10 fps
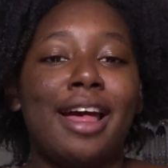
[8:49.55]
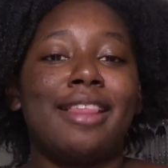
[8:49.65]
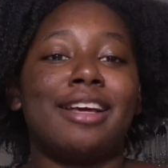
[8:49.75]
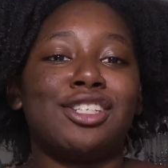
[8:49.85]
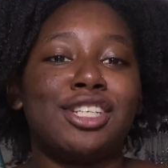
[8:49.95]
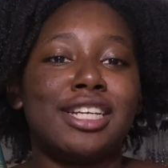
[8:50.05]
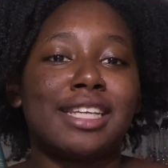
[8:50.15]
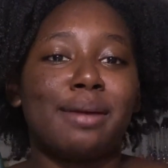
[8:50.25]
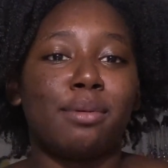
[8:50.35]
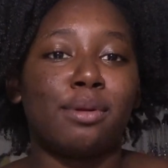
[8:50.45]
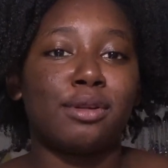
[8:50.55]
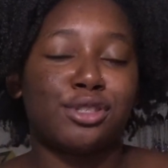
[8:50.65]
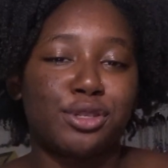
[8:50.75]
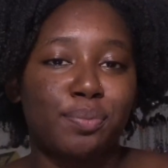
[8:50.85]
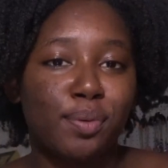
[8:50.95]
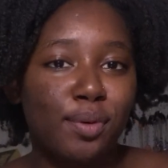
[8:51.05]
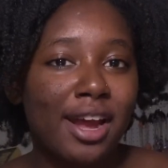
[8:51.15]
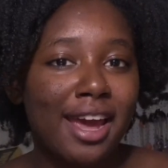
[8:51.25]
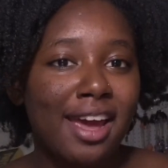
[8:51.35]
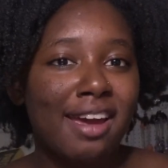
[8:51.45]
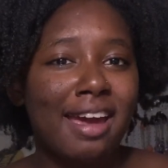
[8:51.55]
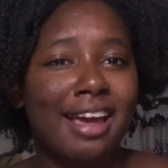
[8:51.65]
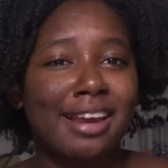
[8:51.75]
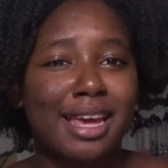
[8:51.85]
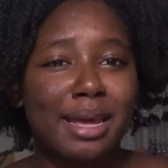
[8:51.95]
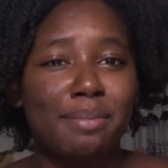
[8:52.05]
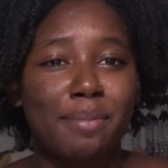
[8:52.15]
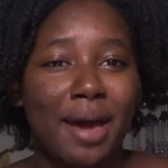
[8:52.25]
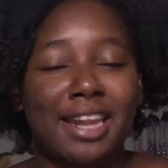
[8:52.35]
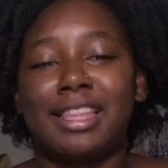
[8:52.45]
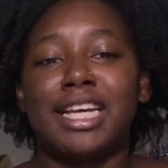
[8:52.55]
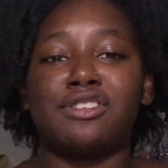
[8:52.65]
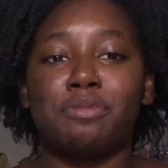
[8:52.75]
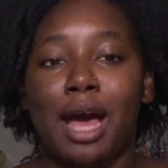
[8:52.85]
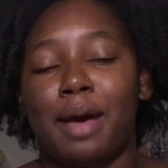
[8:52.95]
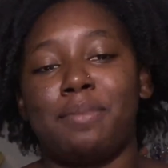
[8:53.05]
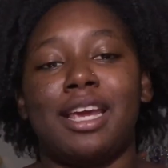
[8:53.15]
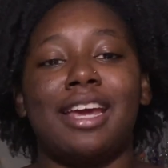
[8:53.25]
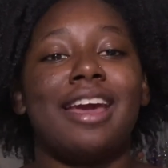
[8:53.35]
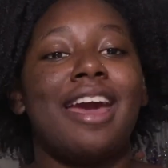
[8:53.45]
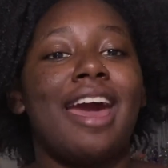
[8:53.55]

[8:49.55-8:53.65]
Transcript: that she is able to pray and keep bad things from happening.